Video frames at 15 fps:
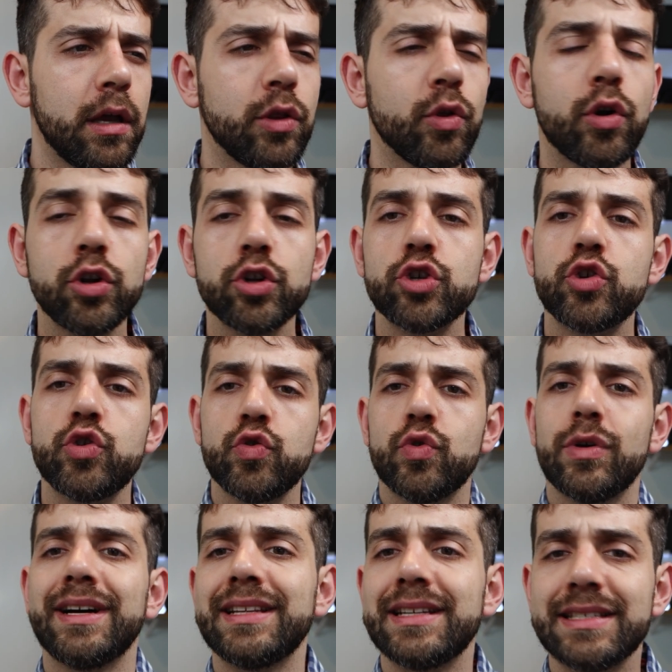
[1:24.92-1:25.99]
In order
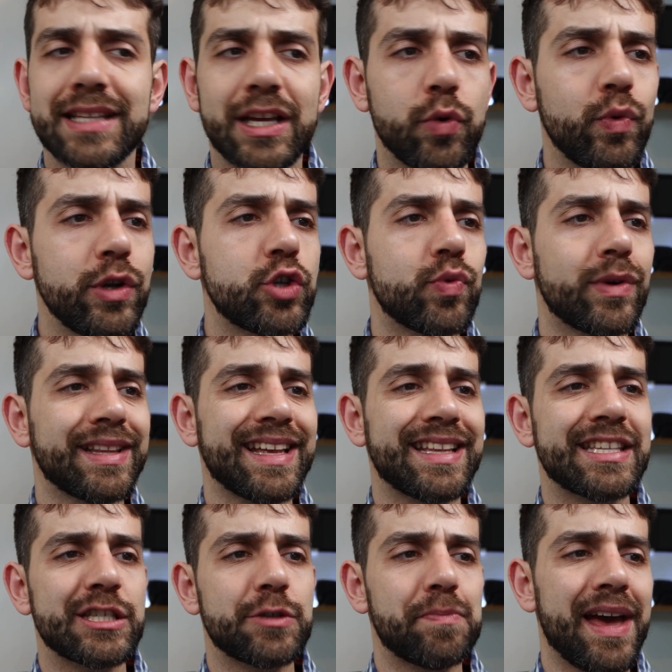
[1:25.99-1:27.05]
to understand which one
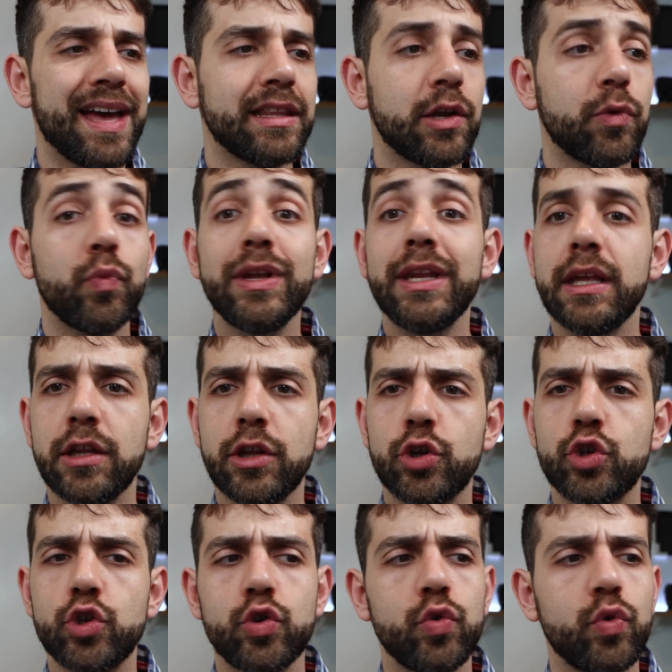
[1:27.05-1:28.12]
that is better, we
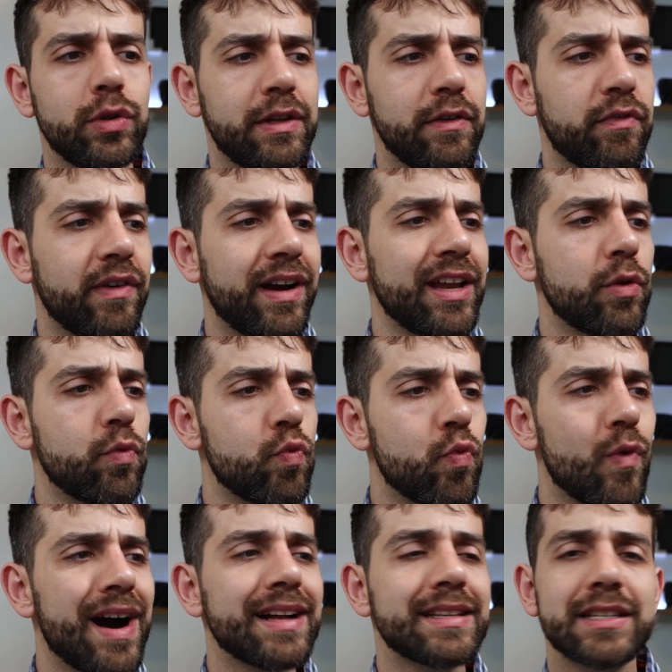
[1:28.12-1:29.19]
need to define
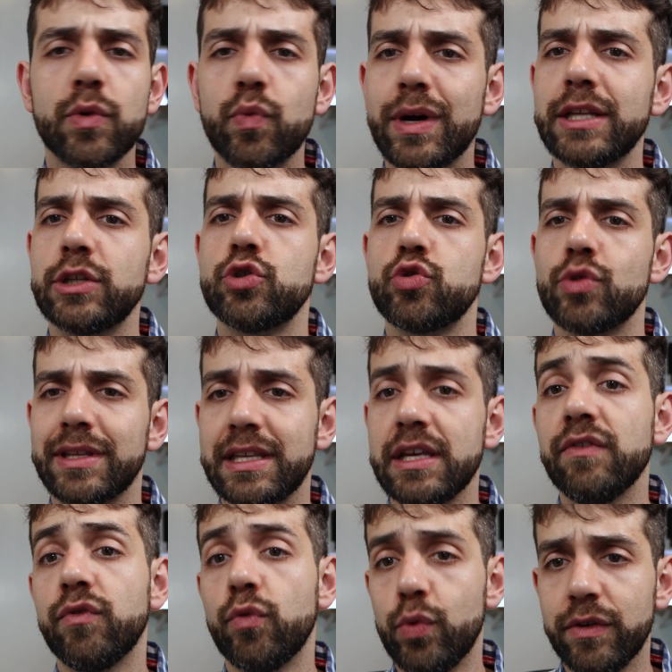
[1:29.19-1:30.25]
what I want to
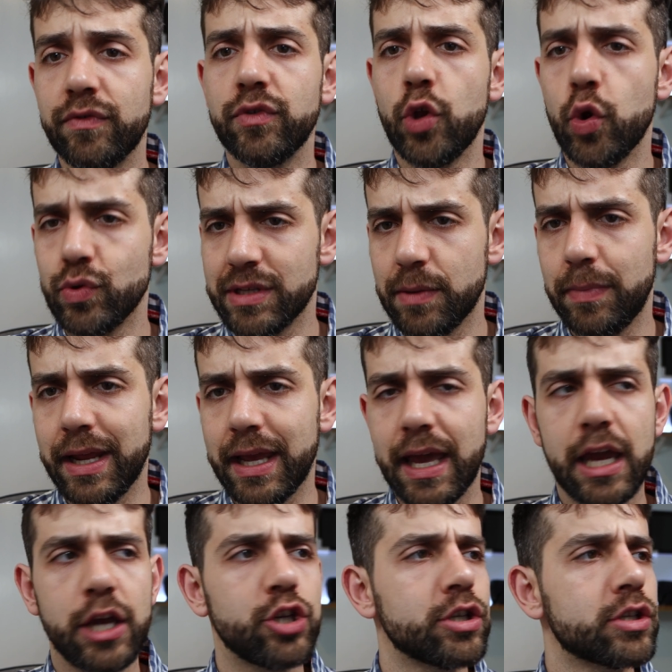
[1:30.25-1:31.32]
achieve with those
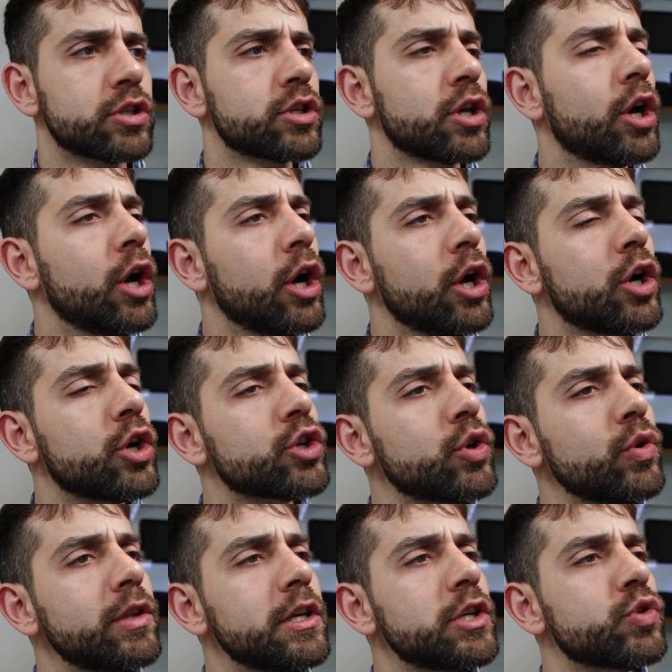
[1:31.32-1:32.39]
applications.
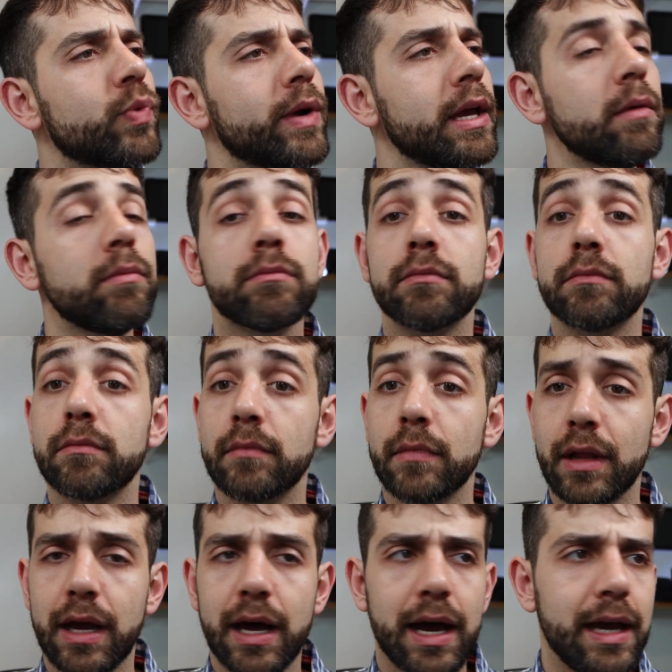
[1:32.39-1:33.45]
So in this way,
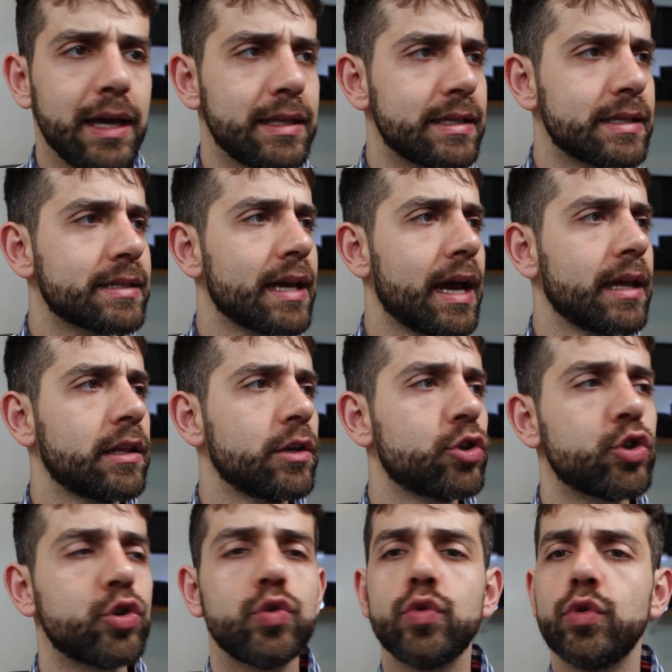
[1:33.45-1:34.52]
I
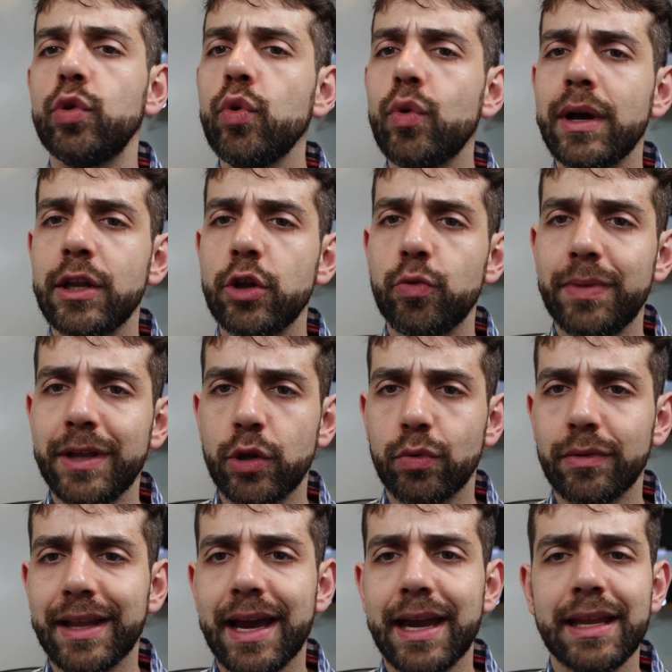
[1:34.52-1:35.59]
decided to look a little bit
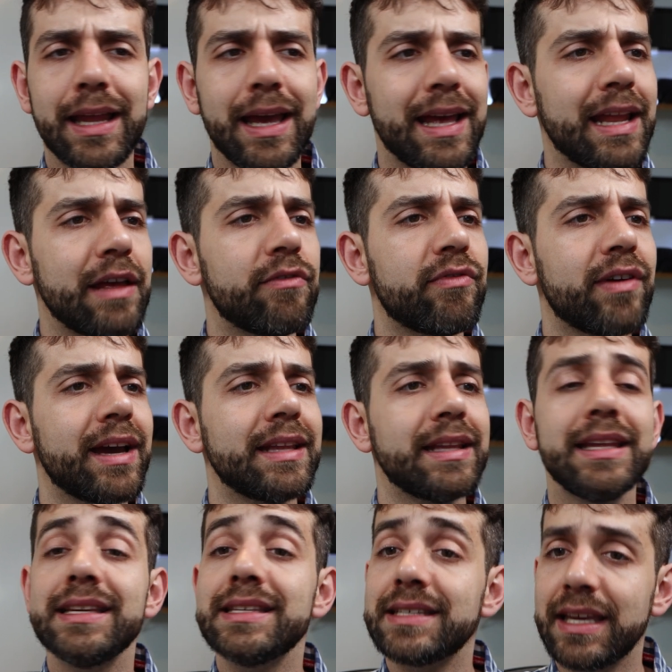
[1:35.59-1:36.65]
online and I
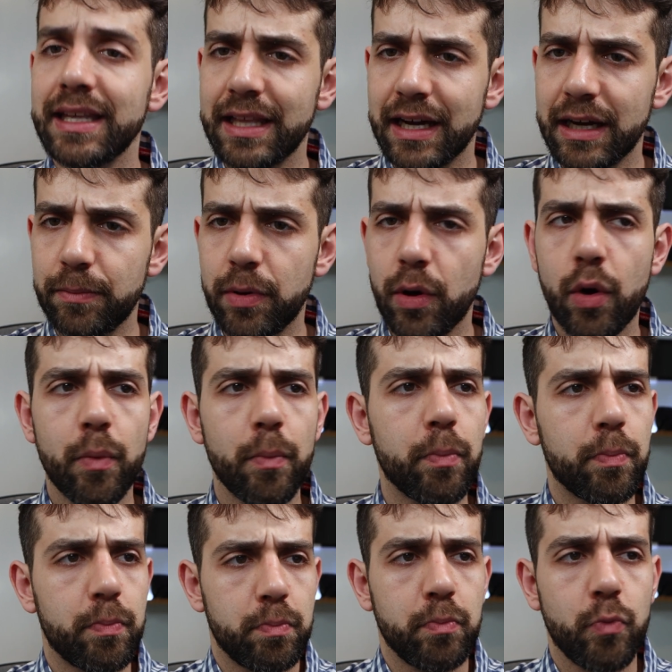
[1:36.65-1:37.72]
find this GitHub
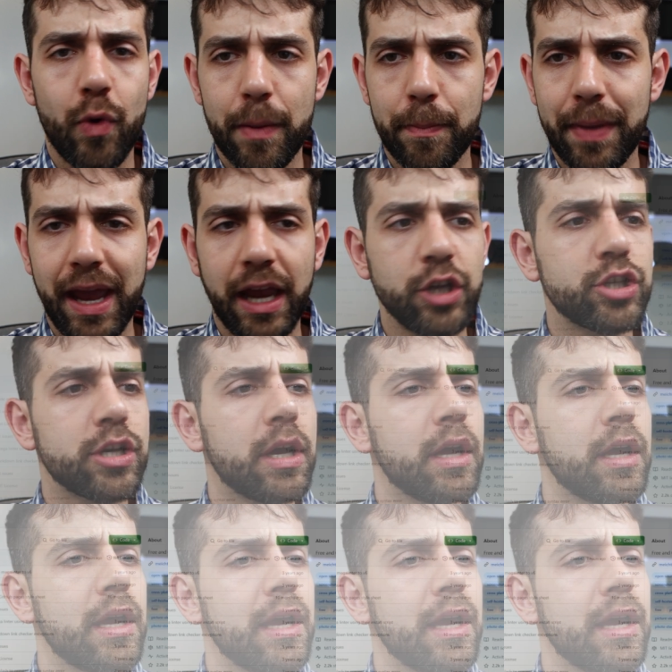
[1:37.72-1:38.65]
webpage.